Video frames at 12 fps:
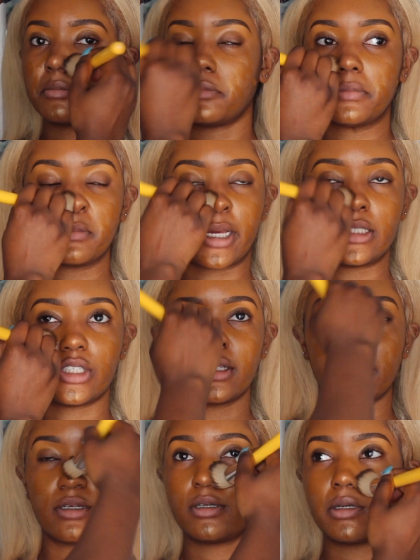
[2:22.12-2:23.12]
just going to apply
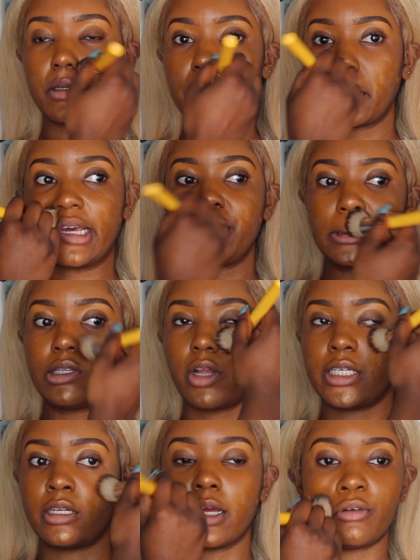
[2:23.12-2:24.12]
this all over her face
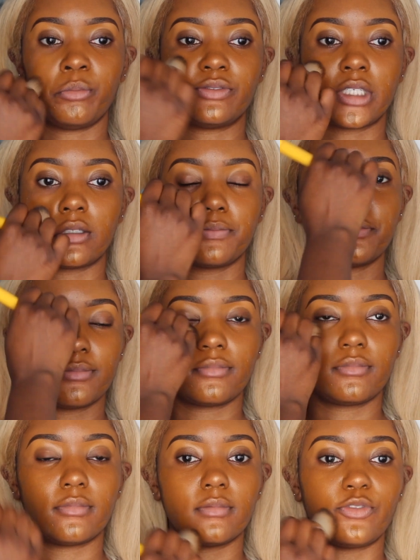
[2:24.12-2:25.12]
and buff it into the skin.